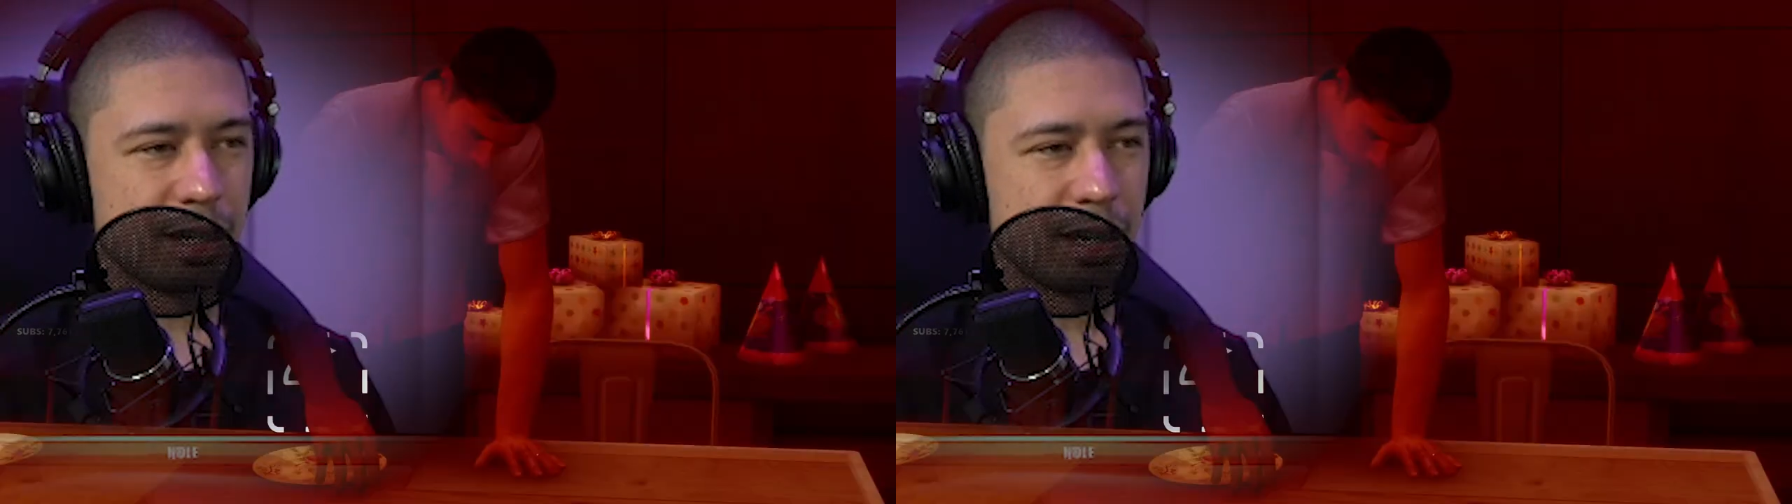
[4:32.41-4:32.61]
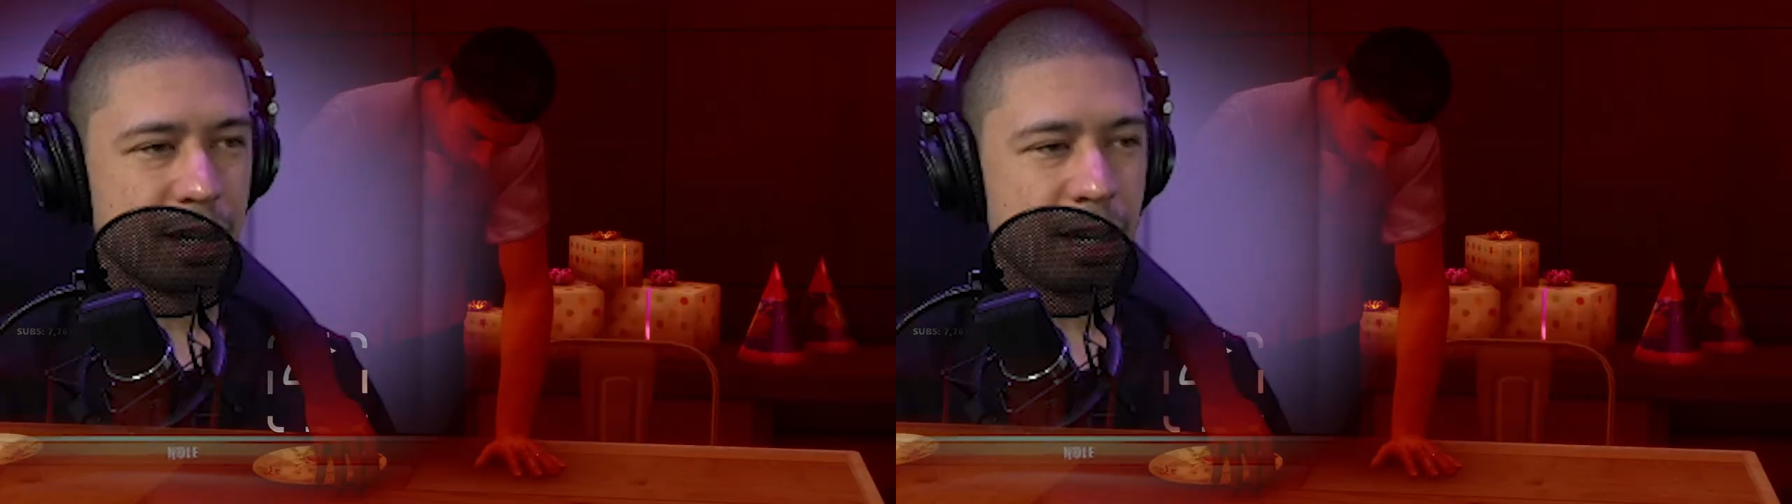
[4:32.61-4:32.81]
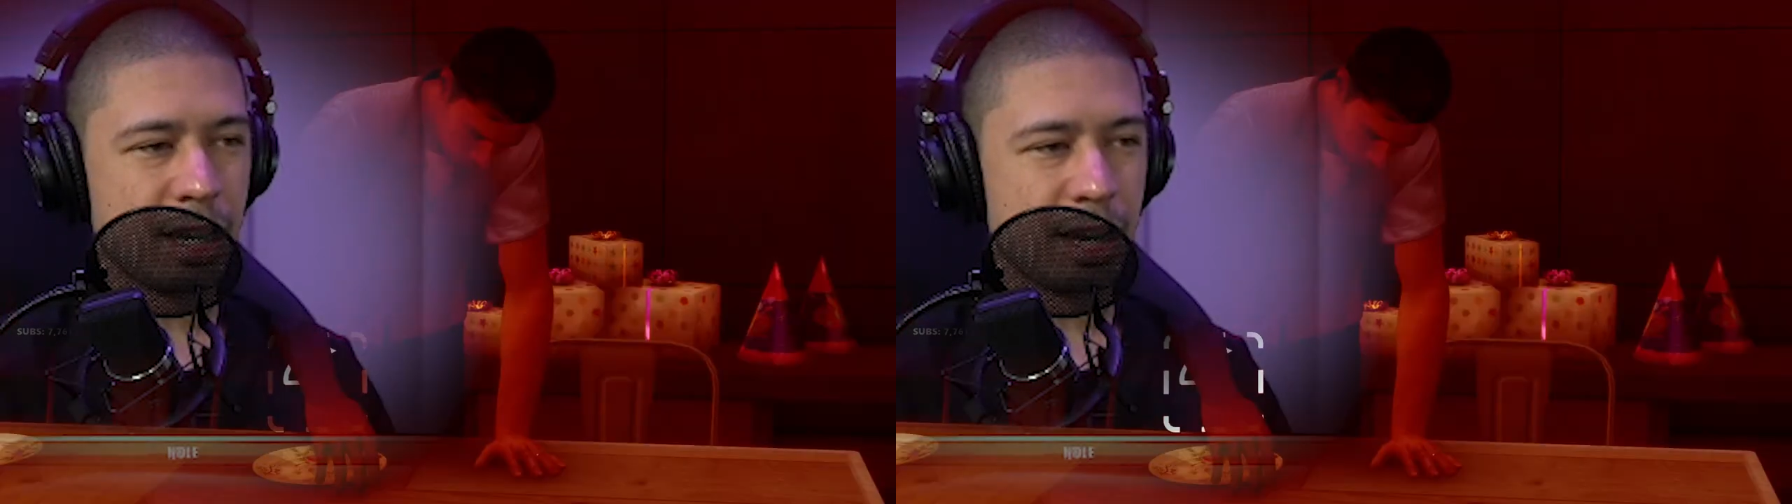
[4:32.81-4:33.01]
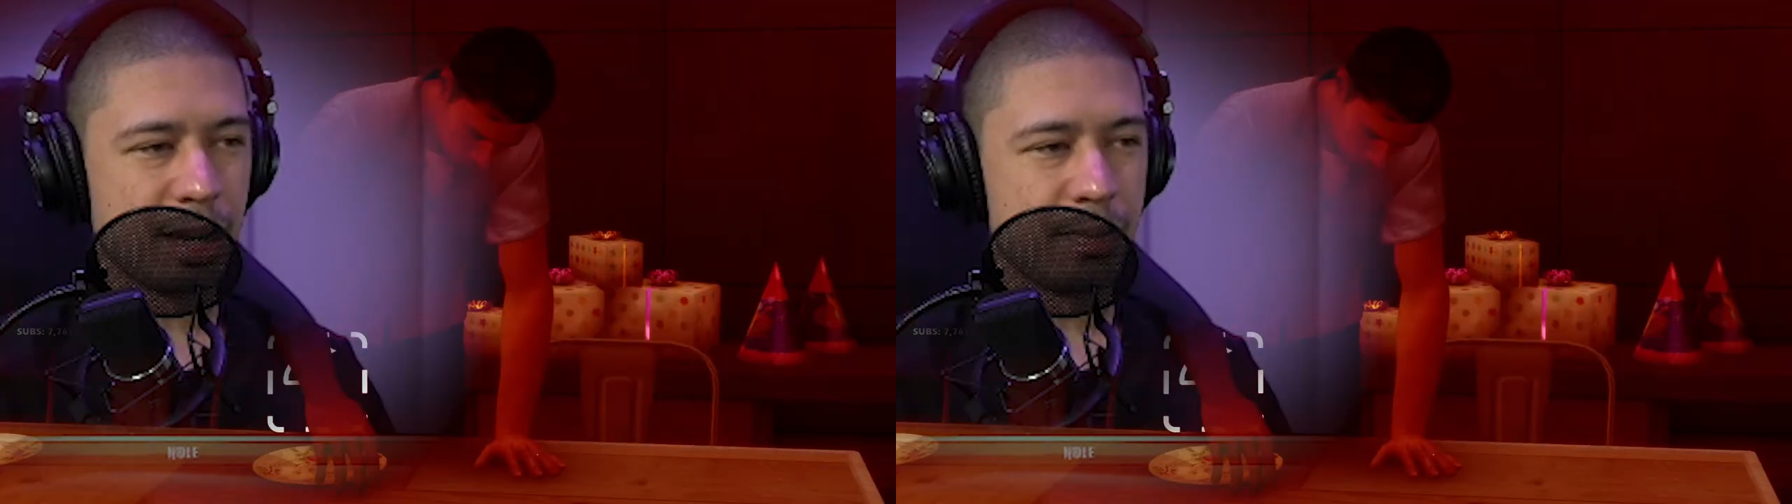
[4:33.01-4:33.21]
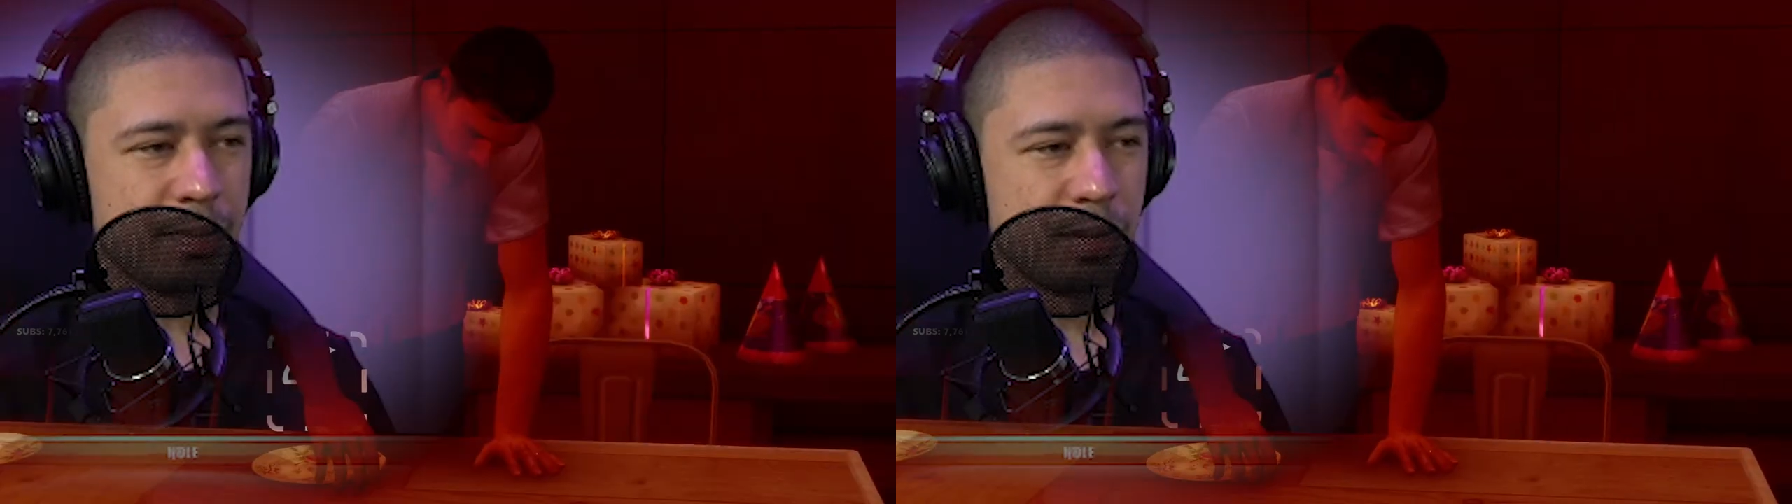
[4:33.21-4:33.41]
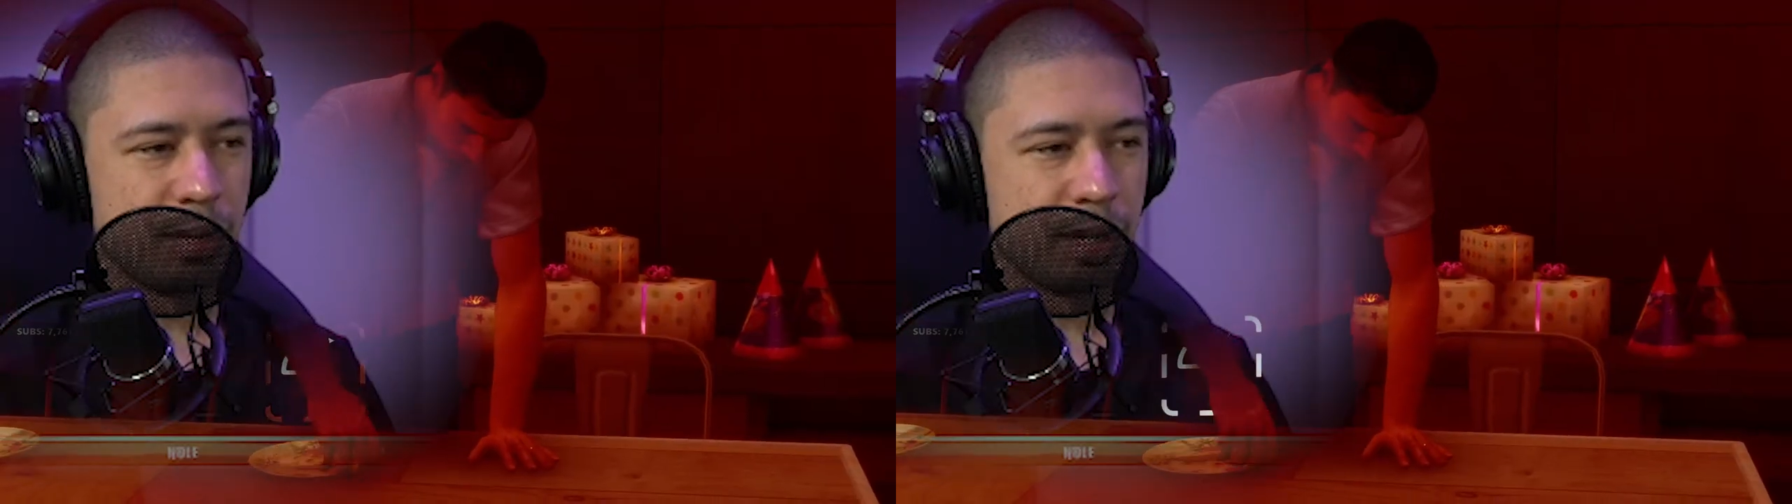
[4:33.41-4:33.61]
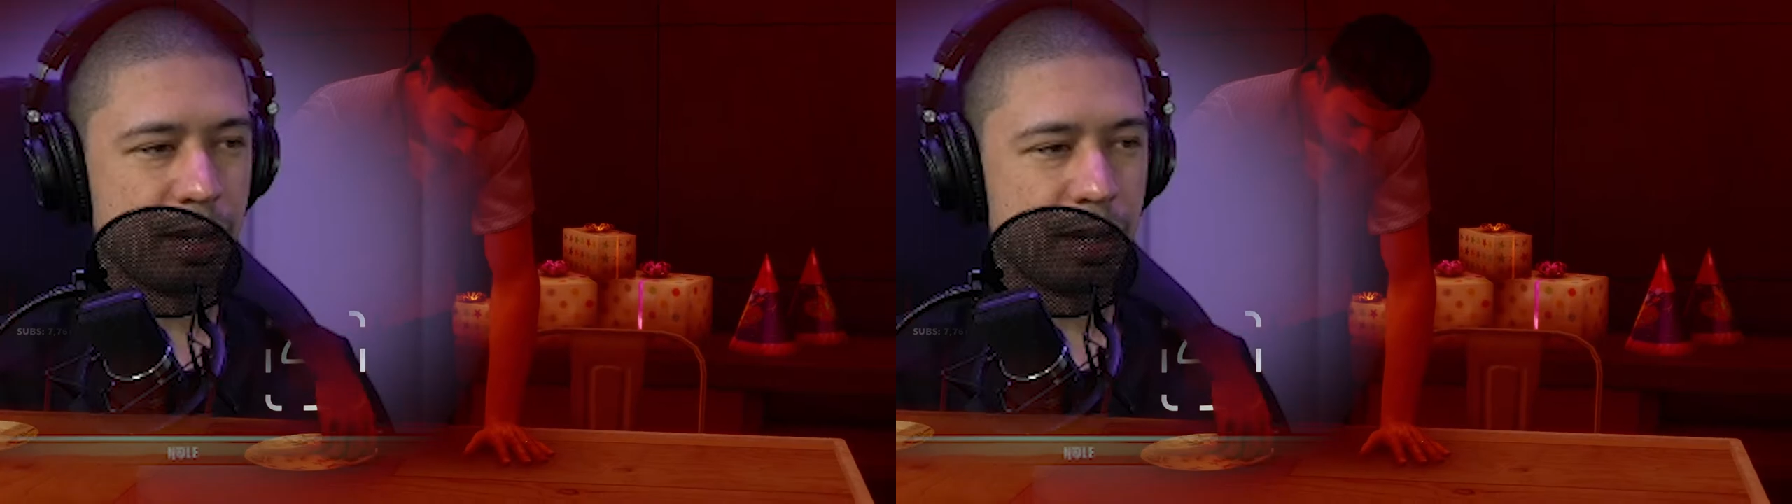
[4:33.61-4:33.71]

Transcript: Honey, I'm doing